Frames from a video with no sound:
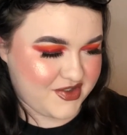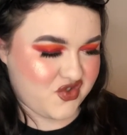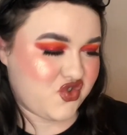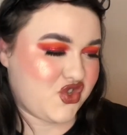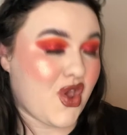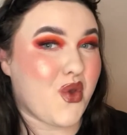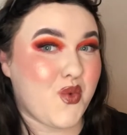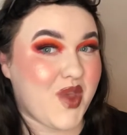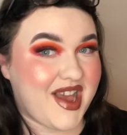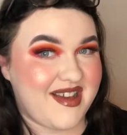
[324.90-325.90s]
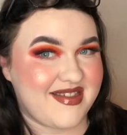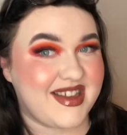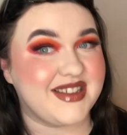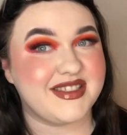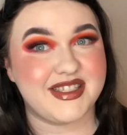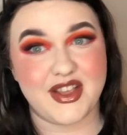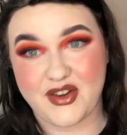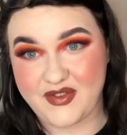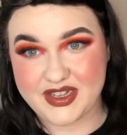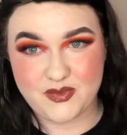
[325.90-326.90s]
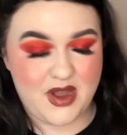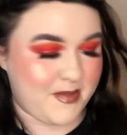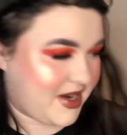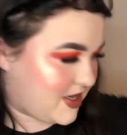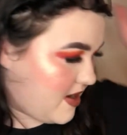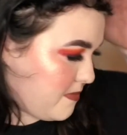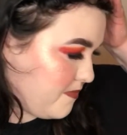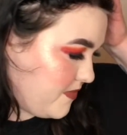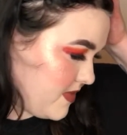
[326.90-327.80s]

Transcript: So yeah, that's the only reason why I picked it.